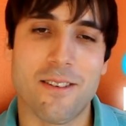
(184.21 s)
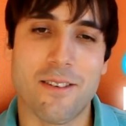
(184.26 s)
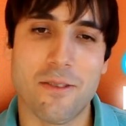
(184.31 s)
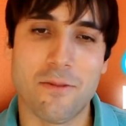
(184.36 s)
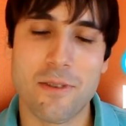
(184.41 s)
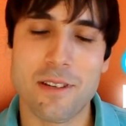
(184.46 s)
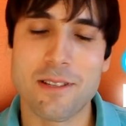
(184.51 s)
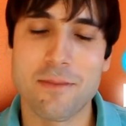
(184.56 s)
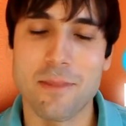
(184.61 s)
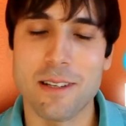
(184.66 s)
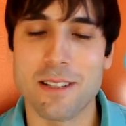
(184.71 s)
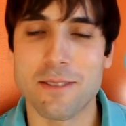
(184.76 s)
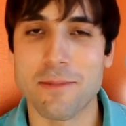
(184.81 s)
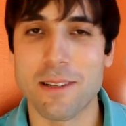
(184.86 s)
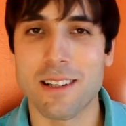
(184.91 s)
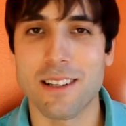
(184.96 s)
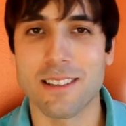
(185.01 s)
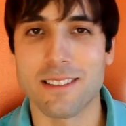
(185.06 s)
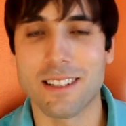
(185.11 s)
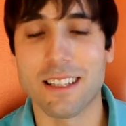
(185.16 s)
Reason being is
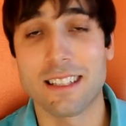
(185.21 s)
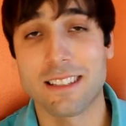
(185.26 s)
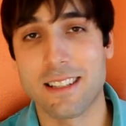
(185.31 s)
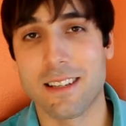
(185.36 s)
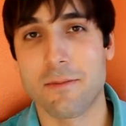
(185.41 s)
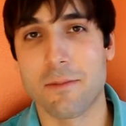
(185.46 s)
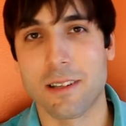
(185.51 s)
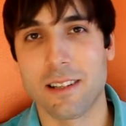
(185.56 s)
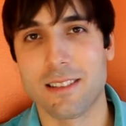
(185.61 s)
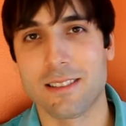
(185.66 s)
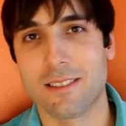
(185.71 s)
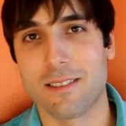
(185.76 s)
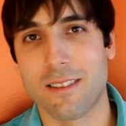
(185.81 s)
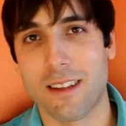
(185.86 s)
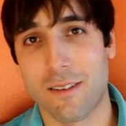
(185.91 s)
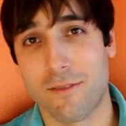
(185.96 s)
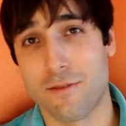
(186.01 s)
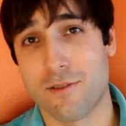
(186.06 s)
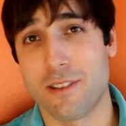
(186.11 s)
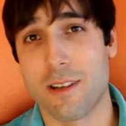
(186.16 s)
because, like I said,
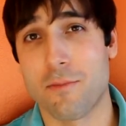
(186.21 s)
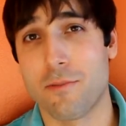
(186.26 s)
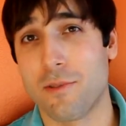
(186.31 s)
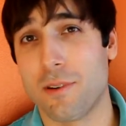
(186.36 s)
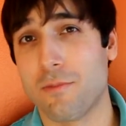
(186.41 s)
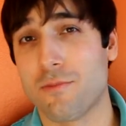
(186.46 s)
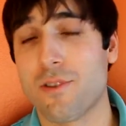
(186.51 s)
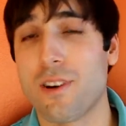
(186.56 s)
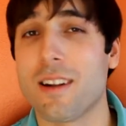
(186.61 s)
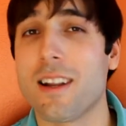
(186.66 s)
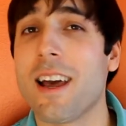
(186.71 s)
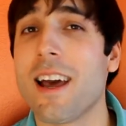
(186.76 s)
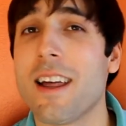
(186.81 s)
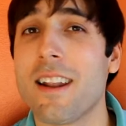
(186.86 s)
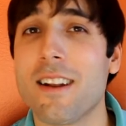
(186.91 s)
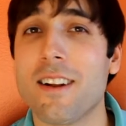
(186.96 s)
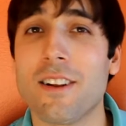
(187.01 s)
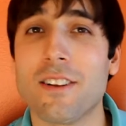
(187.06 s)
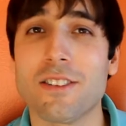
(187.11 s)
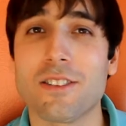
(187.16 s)
for example, when I'm trying to
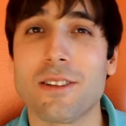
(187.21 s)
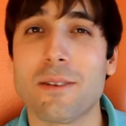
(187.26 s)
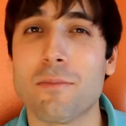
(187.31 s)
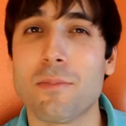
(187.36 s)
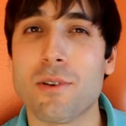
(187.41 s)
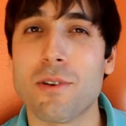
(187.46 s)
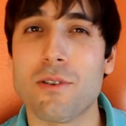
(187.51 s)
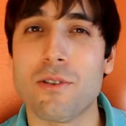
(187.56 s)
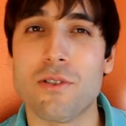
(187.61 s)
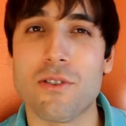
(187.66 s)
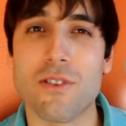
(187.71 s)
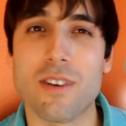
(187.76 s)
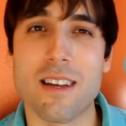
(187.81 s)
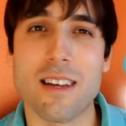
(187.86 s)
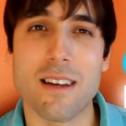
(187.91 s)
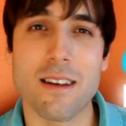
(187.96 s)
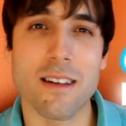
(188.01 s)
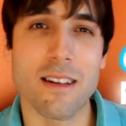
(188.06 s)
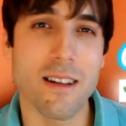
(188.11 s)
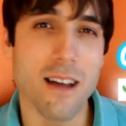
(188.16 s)
edit on this computer,
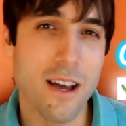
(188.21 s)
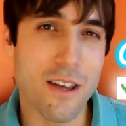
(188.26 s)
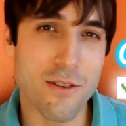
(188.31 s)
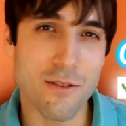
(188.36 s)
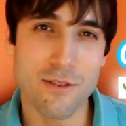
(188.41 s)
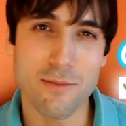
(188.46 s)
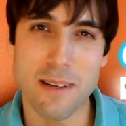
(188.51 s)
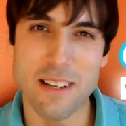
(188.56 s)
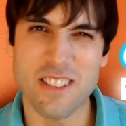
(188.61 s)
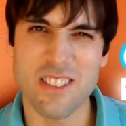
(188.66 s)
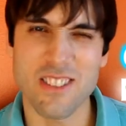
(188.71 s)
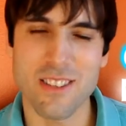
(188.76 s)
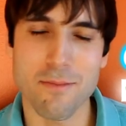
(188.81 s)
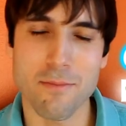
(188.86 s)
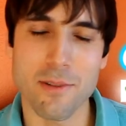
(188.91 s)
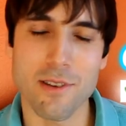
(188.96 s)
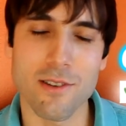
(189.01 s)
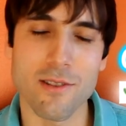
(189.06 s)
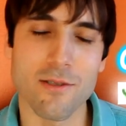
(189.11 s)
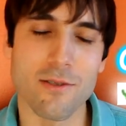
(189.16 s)
I use my
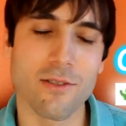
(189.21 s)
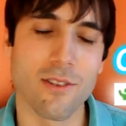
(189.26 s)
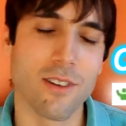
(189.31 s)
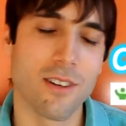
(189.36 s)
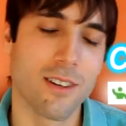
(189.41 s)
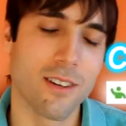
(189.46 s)
CPU